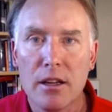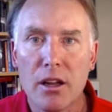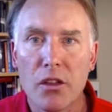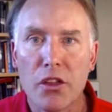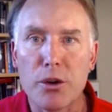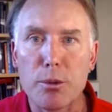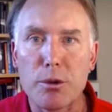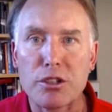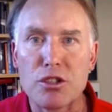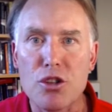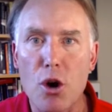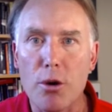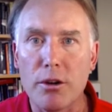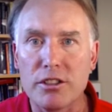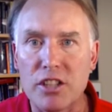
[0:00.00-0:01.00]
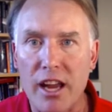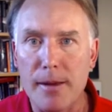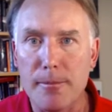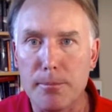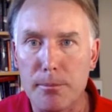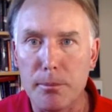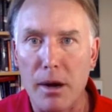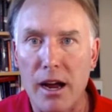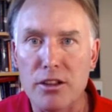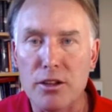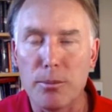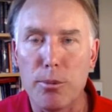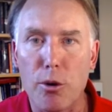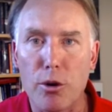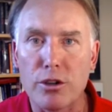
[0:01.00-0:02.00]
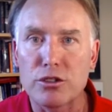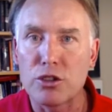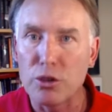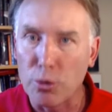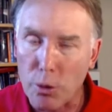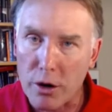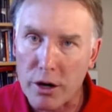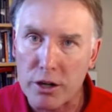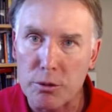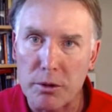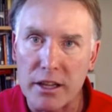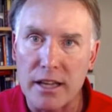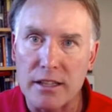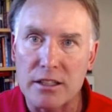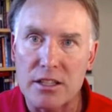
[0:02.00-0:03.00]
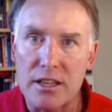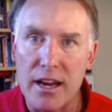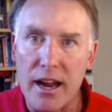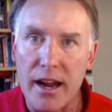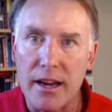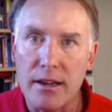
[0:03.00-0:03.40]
There was no attempt by the board to work with NCA.